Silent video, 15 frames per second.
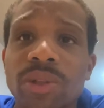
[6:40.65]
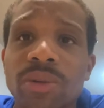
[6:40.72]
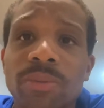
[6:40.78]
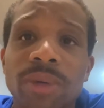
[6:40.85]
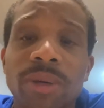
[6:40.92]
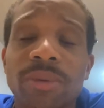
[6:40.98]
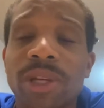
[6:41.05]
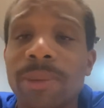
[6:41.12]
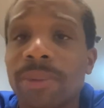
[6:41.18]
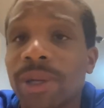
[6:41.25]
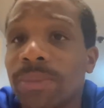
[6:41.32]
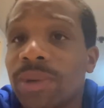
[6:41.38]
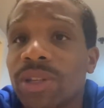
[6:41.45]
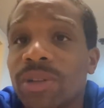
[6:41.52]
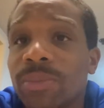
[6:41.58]
There, maybe they
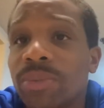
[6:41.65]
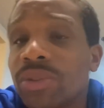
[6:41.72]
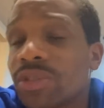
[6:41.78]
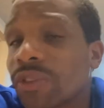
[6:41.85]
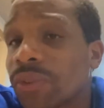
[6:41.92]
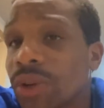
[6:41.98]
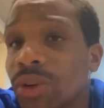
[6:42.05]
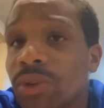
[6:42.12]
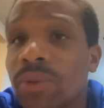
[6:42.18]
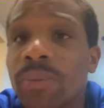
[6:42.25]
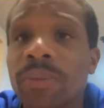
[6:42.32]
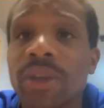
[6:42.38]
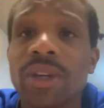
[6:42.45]
might be in an abusive home.